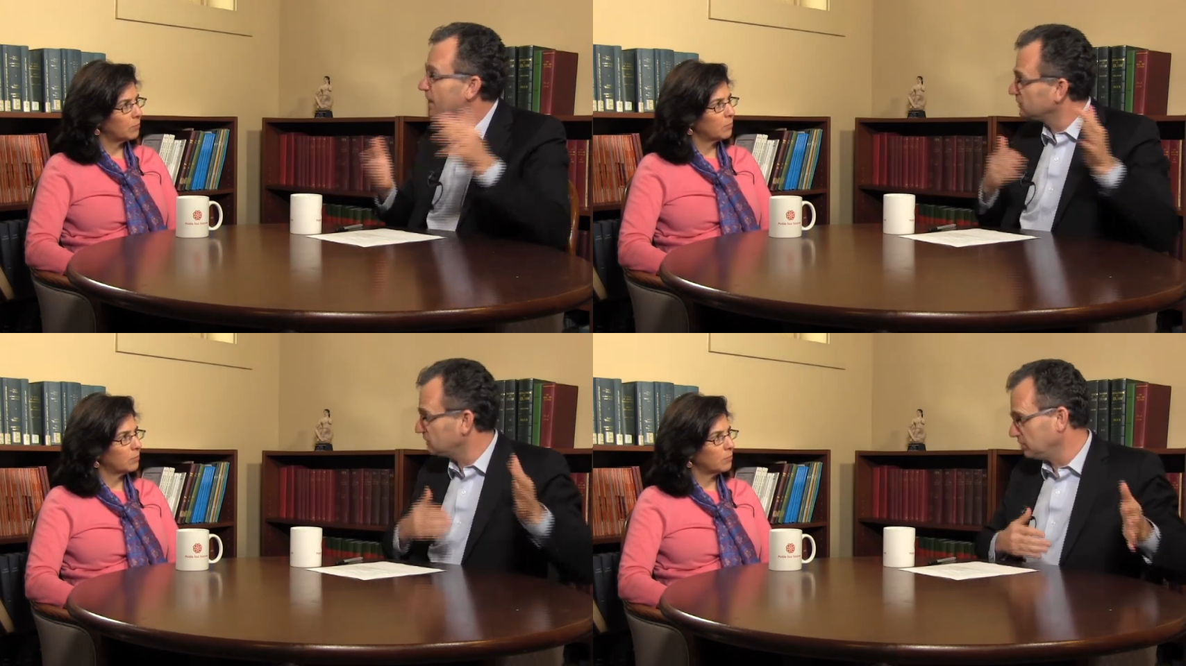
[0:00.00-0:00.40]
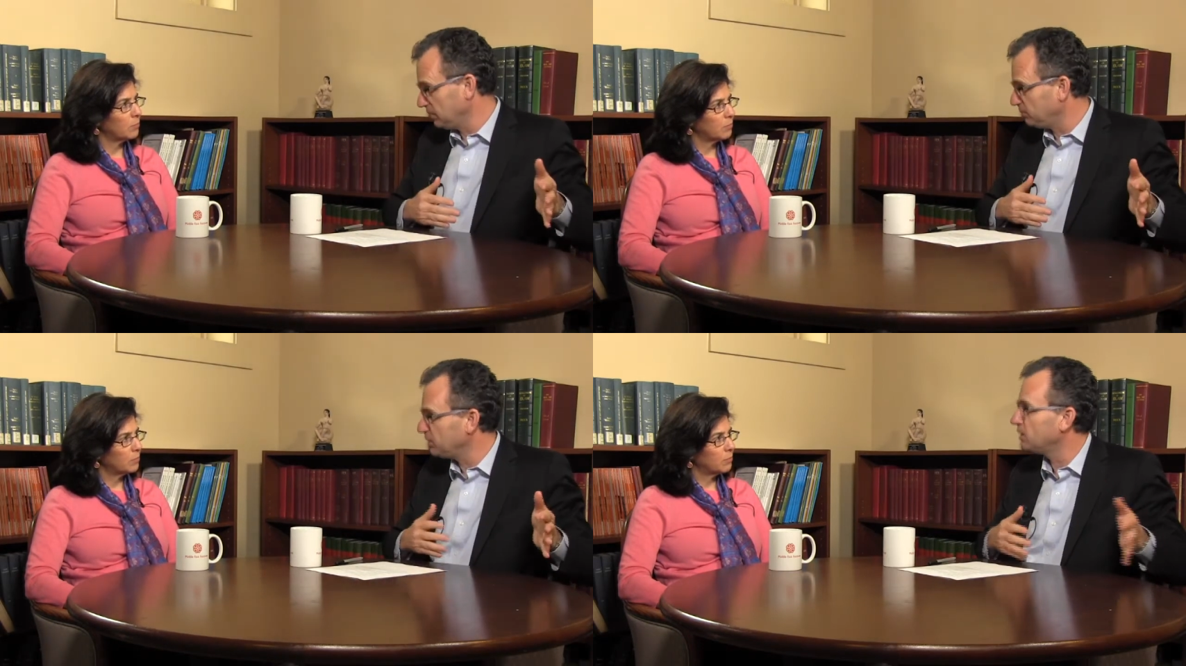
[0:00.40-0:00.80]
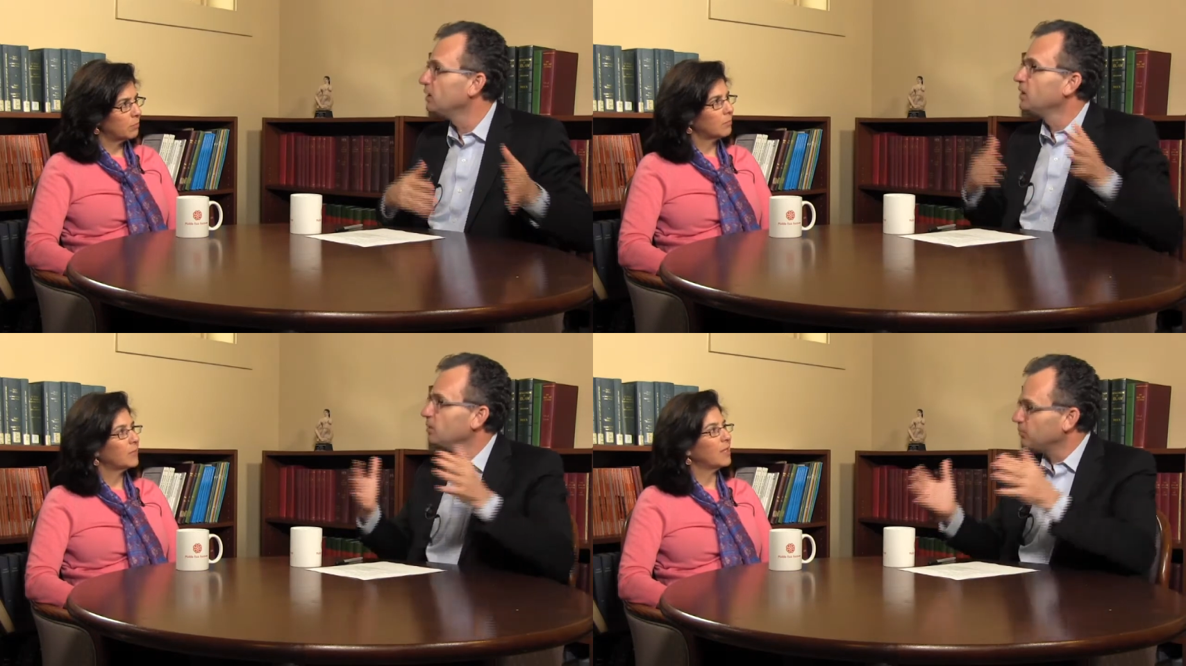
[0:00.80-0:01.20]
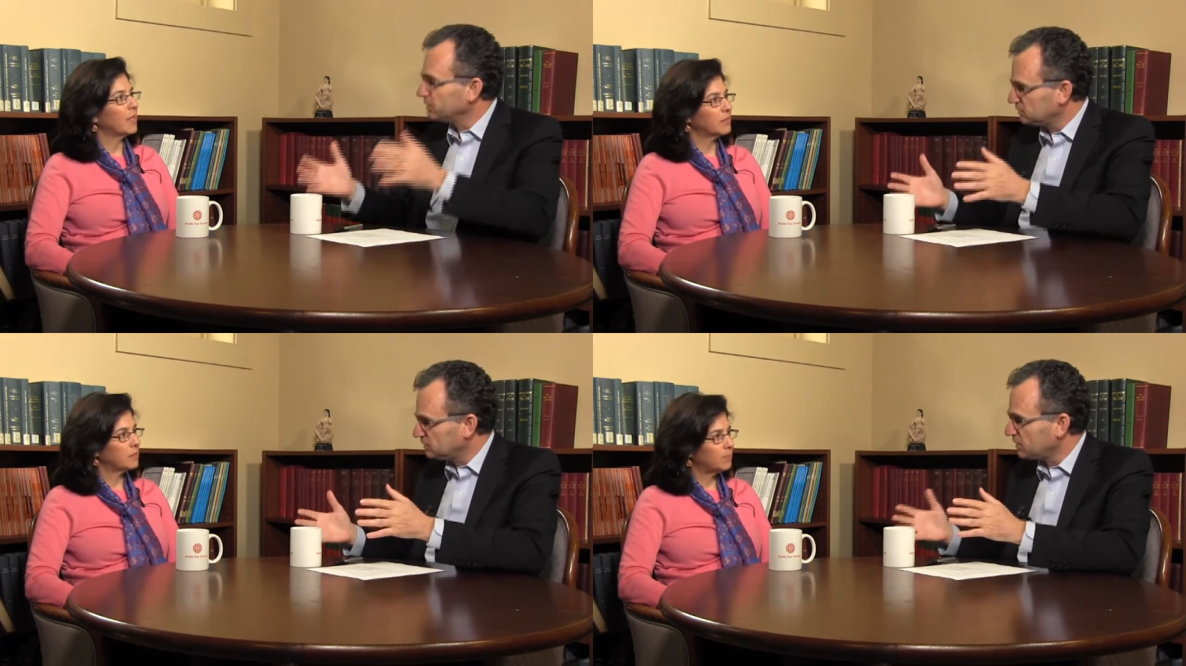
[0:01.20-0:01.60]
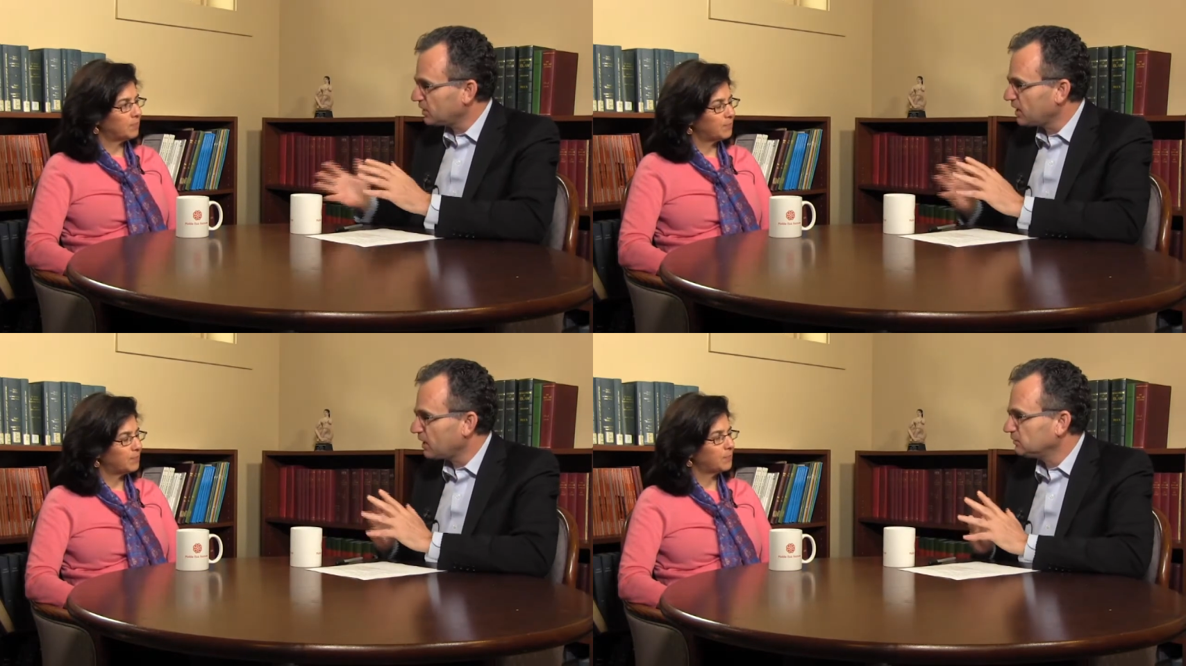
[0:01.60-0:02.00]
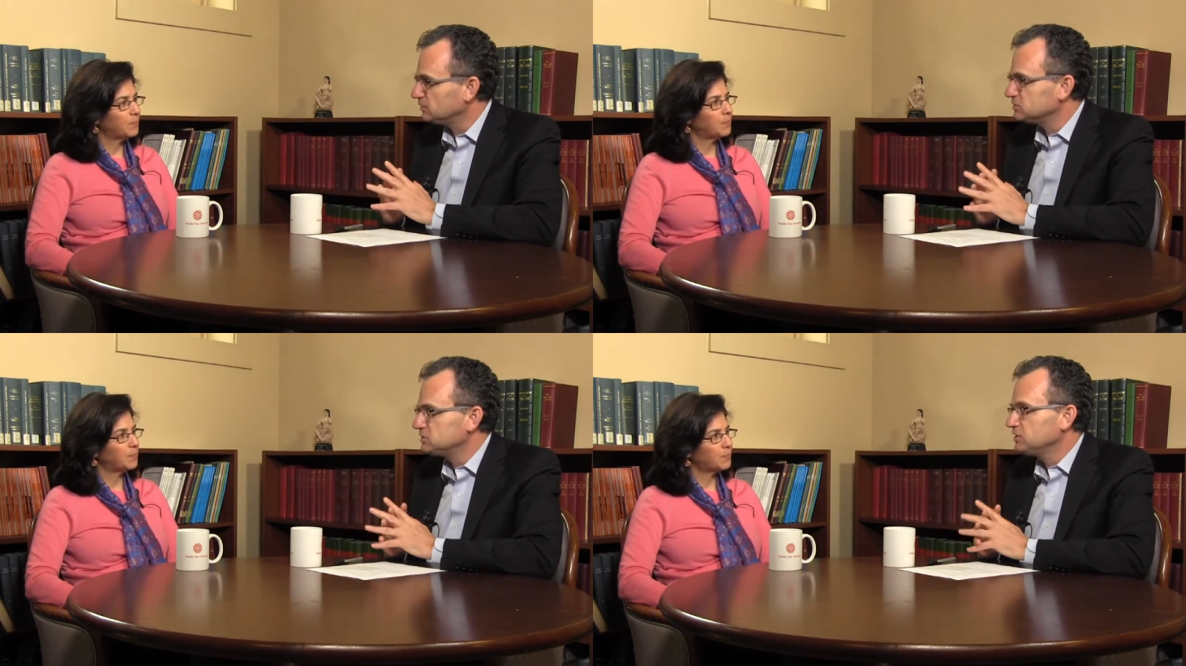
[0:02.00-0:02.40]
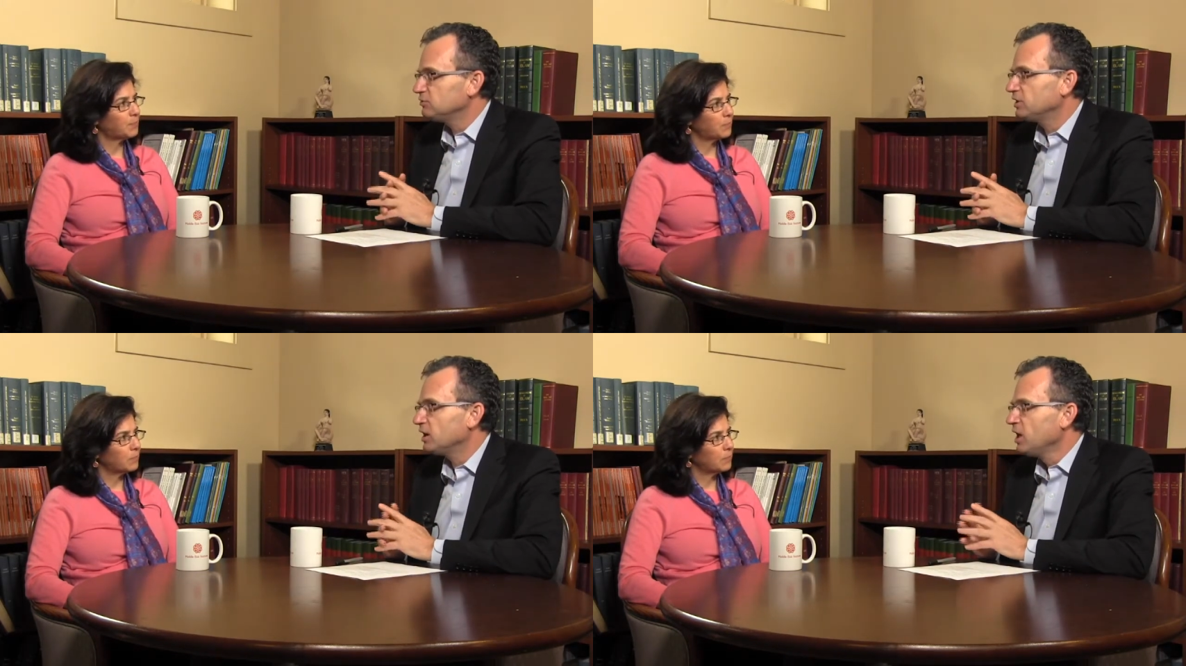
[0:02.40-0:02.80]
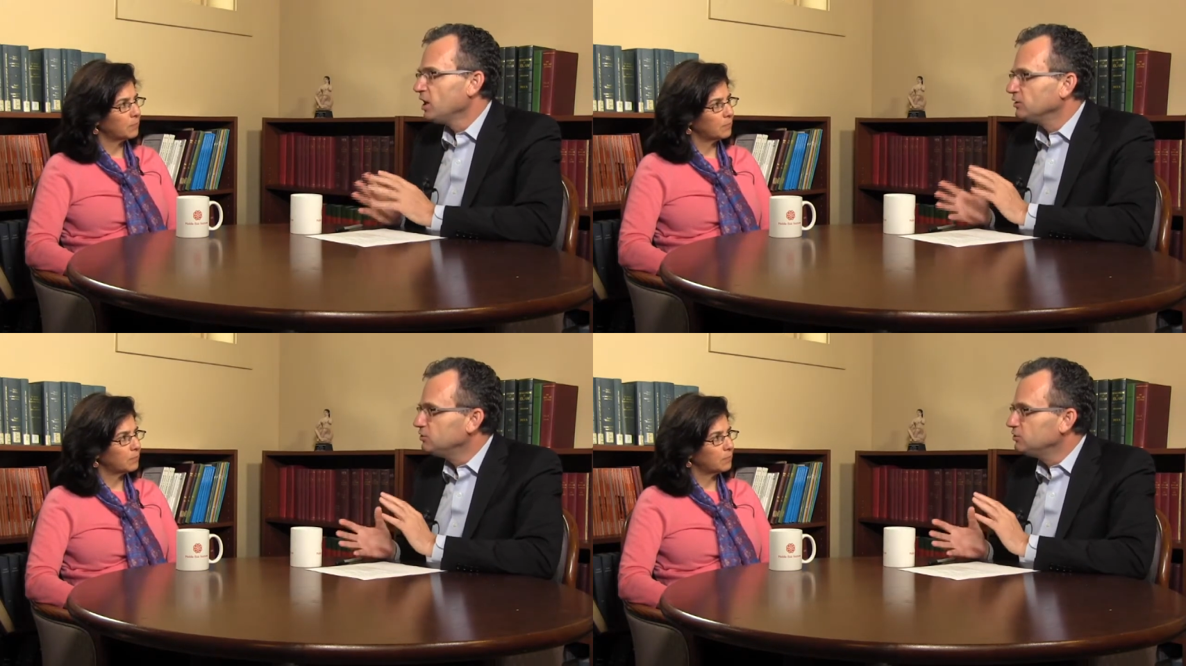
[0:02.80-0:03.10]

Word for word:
Speaker 1: It acted in Libya, yes. but did not act in Syria.